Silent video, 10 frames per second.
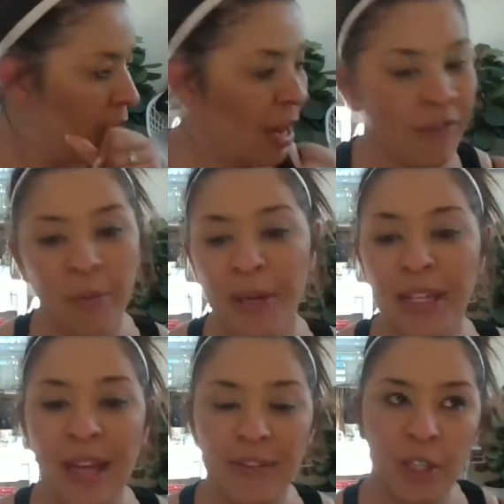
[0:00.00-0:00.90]
everybody
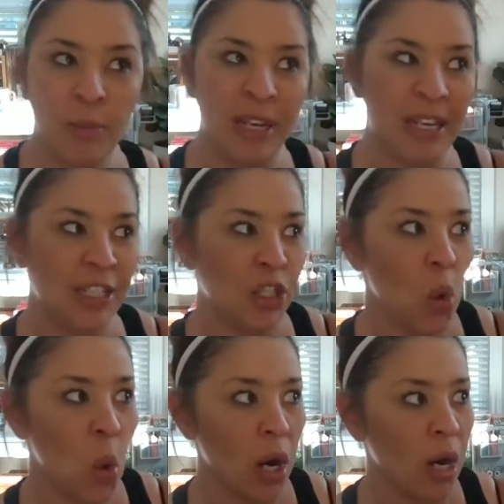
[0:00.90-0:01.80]
loves you because
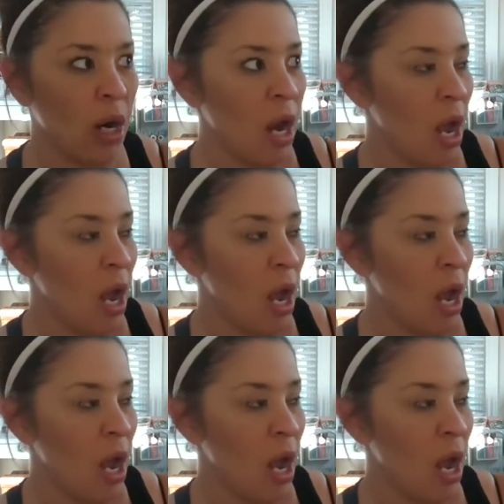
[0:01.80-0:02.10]
you're